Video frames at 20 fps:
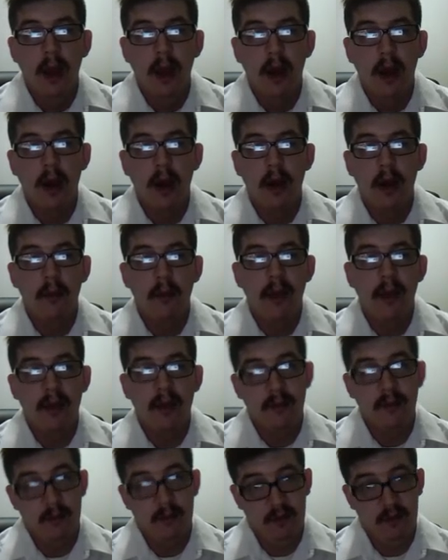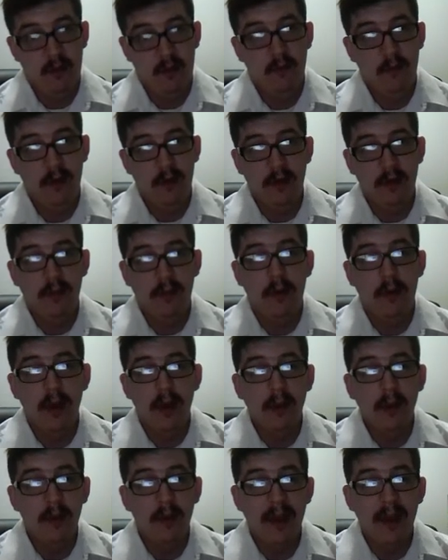At some further
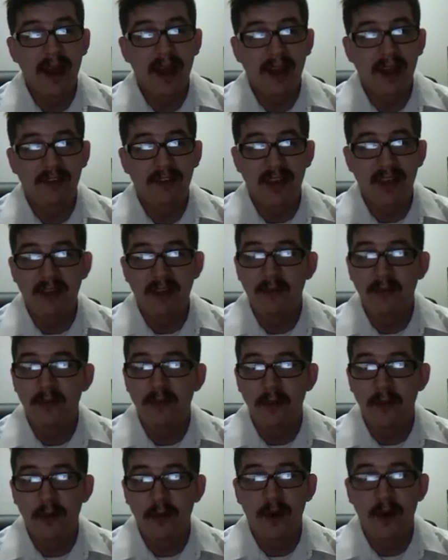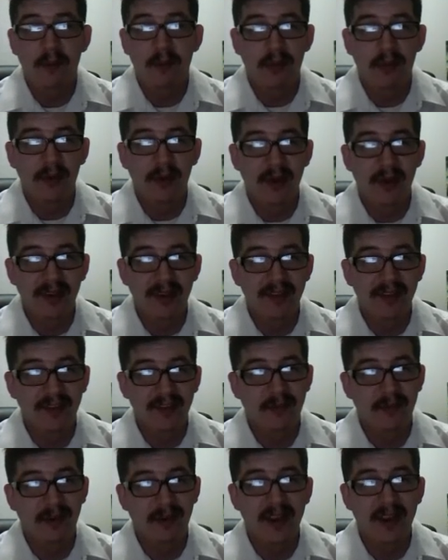point, we might actually have a few more
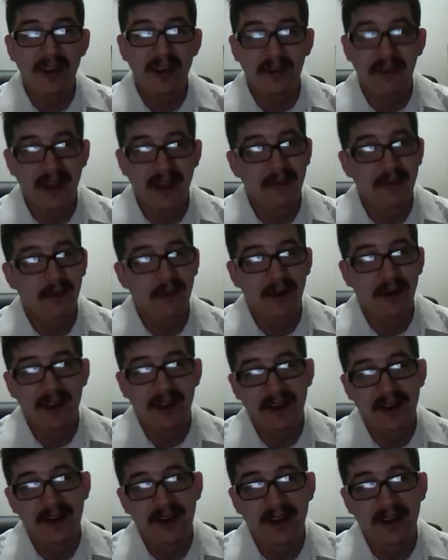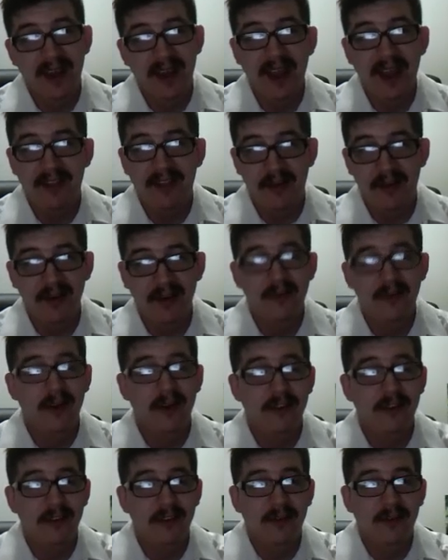employees for IGRE working on answering
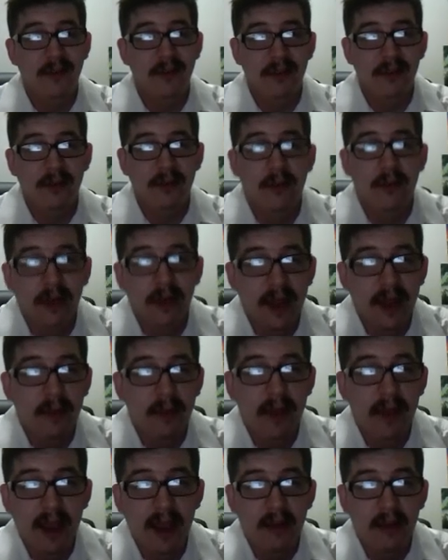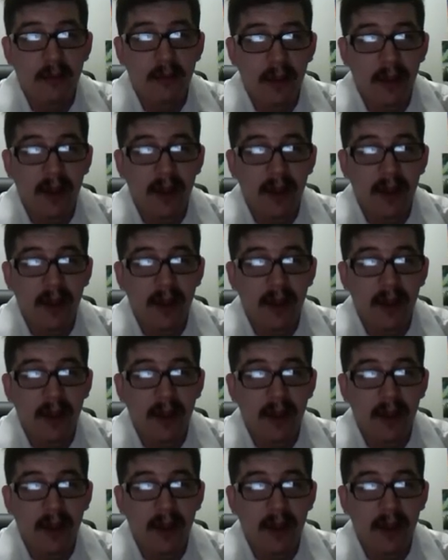questions for the Swordland page.